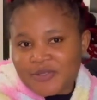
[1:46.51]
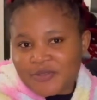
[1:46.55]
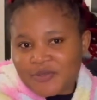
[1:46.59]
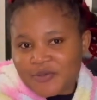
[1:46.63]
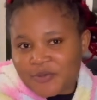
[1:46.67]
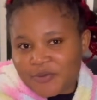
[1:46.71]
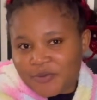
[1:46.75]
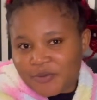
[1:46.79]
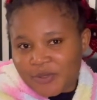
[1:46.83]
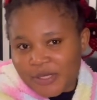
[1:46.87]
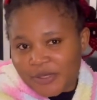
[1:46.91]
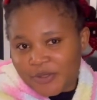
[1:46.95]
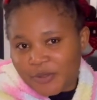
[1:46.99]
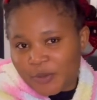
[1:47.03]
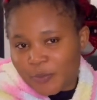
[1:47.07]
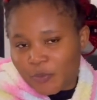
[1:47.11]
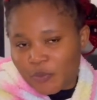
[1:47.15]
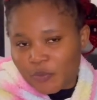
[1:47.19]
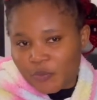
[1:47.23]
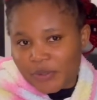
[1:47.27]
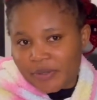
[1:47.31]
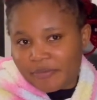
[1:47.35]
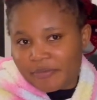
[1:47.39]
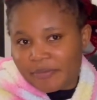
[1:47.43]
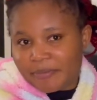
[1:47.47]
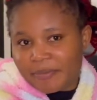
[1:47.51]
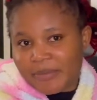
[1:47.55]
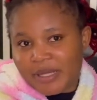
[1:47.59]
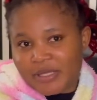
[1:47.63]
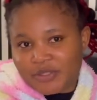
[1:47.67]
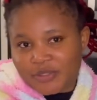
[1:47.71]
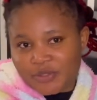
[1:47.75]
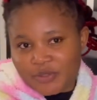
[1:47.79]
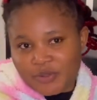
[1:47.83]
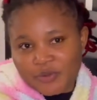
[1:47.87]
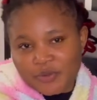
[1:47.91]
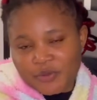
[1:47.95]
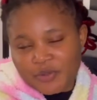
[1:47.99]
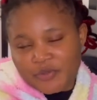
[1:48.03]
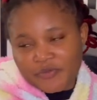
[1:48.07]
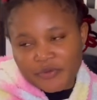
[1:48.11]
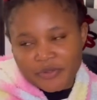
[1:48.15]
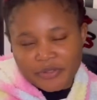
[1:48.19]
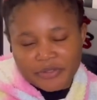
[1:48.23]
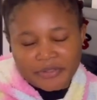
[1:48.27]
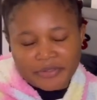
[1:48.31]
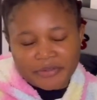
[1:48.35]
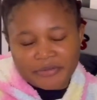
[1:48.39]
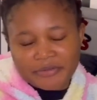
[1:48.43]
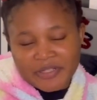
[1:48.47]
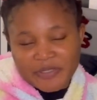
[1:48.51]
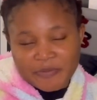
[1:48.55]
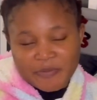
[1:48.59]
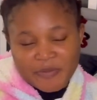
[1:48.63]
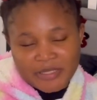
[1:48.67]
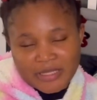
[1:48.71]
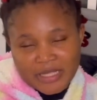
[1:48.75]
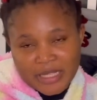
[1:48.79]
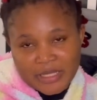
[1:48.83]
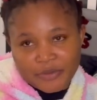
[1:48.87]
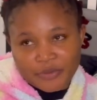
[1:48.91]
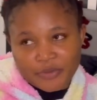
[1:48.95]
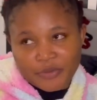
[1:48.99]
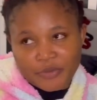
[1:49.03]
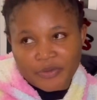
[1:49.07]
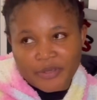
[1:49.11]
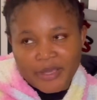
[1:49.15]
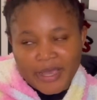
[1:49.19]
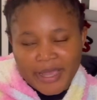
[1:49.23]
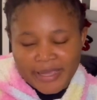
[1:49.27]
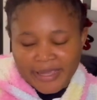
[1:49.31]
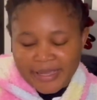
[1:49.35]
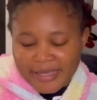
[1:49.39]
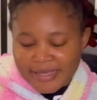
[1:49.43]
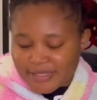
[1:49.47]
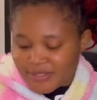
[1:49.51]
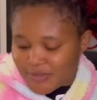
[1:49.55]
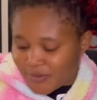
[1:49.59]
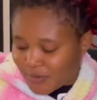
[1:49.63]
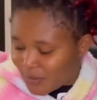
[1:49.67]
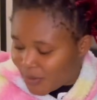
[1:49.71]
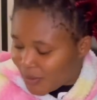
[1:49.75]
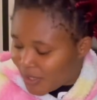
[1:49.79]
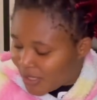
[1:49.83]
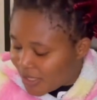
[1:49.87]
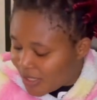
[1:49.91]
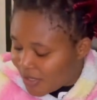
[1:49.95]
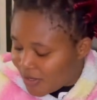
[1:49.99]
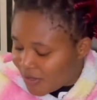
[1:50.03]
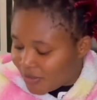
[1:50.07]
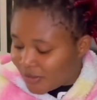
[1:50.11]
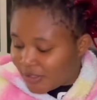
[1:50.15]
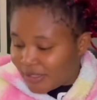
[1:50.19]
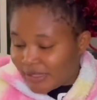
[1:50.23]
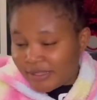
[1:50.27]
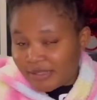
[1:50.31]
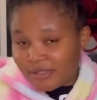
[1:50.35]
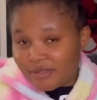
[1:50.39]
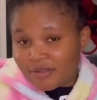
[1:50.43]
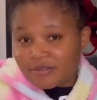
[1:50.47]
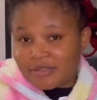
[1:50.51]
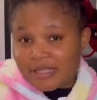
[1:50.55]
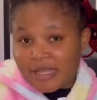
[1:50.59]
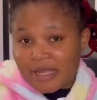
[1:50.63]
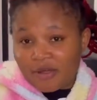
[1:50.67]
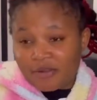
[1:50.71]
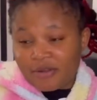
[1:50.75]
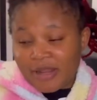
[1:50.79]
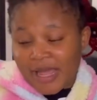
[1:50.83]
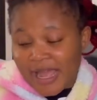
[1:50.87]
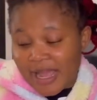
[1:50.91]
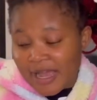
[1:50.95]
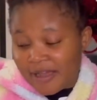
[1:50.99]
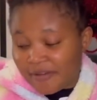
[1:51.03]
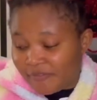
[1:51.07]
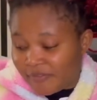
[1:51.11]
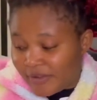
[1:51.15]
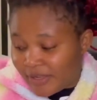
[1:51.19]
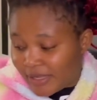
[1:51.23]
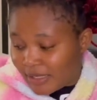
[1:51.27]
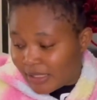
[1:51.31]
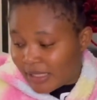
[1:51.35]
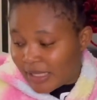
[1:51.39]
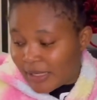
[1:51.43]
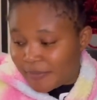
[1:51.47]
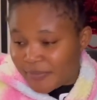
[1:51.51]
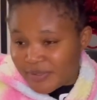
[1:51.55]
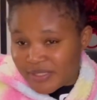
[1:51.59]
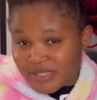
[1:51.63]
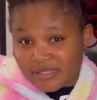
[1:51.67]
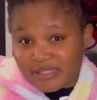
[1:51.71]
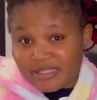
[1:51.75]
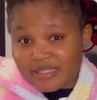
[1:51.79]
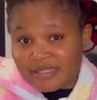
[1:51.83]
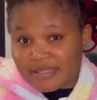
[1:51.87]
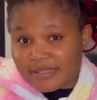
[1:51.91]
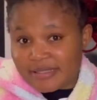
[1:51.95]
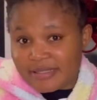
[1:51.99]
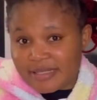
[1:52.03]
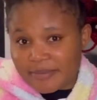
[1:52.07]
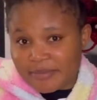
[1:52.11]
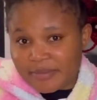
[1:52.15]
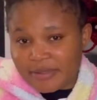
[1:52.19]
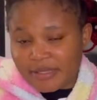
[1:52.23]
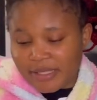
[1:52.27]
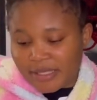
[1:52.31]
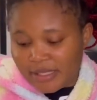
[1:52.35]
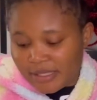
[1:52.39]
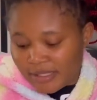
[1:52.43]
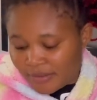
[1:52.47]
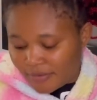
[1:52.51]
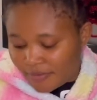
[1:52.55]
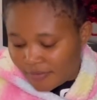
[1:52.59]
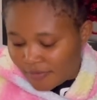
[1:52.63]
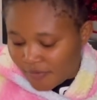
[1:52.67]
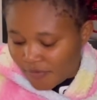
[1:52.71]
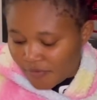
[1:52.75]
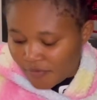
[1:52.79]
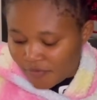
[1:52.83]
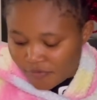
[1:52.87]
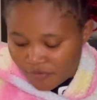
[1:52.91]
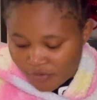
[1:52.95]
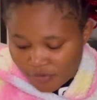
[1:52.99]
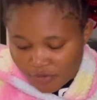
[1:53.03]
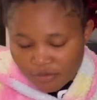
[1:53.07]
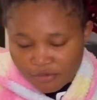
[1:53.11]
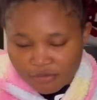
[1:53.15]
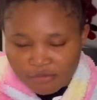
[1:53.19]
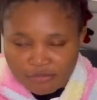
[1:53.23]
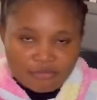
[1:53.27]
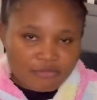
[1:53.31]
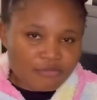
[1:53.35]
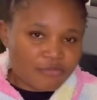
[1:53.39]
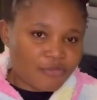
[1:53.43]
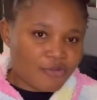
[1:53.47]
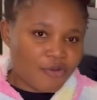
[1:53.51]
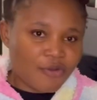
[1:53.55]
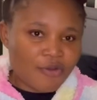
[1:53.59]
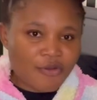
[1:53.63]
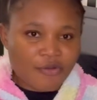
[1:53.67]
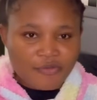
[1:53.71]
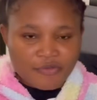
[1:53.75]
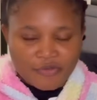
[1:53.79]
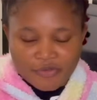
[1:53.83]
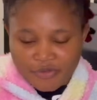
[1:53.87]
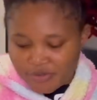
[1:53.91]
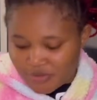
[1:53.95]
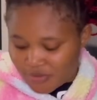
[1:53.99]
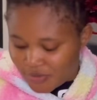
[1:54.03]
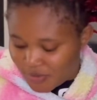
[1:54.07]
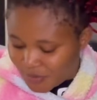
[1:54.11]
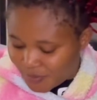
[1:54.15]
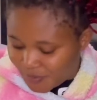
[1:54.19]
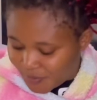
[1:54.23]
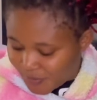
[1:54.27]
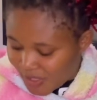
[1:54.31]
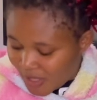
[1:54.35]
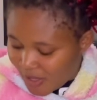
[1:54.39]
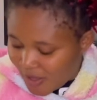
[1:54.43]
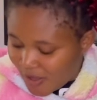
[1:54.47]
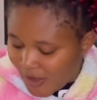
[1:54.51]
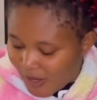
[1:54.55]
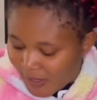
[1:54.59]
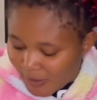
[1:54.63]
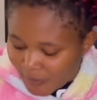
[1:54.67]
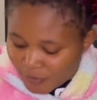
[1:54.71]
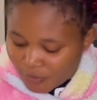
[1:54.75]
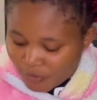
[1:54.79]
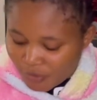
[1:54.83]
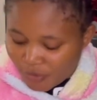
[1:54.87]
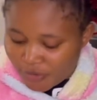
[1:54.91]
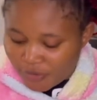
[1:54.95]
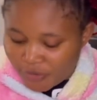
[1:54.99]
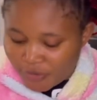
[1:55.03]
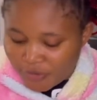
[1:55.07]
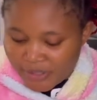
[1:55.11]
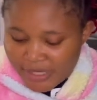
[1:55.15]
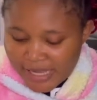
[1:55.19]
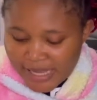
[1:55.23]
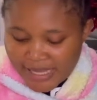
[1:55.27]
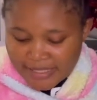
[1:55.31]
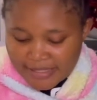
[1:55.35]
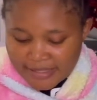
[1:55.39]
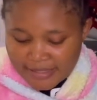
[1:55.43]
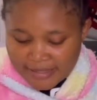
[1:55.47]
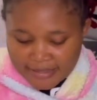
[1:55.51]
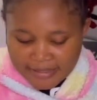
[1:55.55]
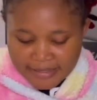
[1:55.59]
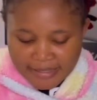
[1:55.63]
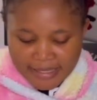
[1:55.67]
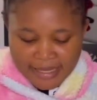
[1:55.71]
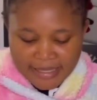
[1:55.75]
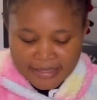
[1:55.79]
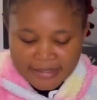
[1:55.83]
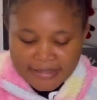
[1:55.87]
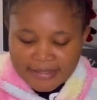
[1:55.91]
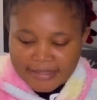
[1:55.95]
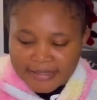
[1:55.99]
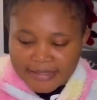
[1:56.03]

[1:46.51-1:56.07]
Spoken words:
So we're going to be wearing matching clothes for the Christmas and New Year, I guess. So those are all I have here. They're basically the same thing for all of us. So I'll be showing you guys that.